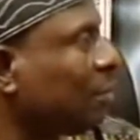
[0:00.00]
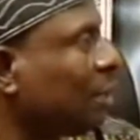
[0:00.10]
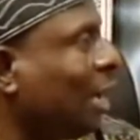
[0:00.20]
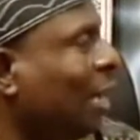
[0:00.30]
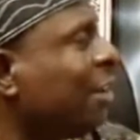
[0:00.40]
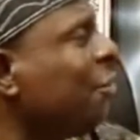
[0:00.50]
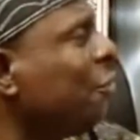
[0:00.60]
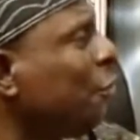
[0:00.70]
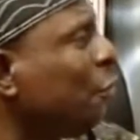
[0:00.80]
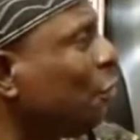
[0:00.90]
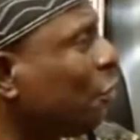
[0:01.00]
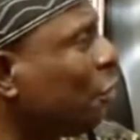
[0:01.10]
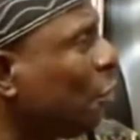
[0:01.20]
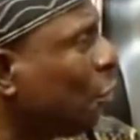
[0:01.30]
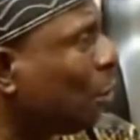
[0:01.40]
And this innovation
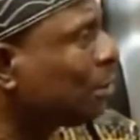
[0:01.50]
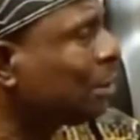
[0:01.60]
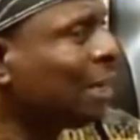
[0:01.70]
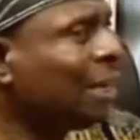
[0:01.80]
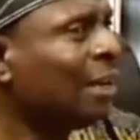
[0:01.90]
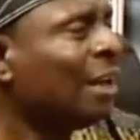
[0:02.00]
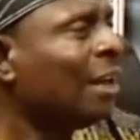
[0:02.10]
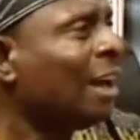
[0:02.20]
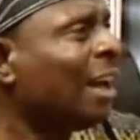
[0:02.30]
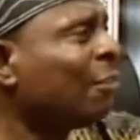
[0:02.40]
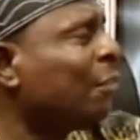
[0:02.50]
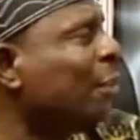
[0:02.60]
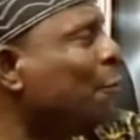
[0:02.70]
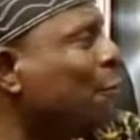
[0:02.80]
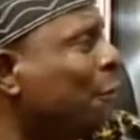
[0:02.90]
hubs has
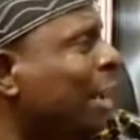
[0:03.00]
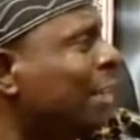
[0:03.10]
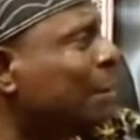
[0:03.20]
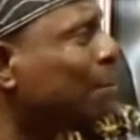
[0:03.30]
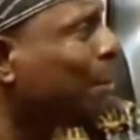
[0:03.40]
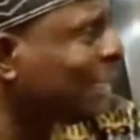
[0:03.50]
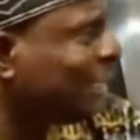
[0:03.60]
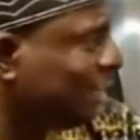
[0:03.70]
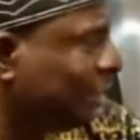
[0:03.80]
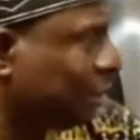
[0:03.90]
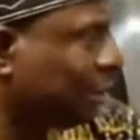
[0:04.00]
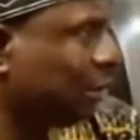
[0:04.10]
different branches.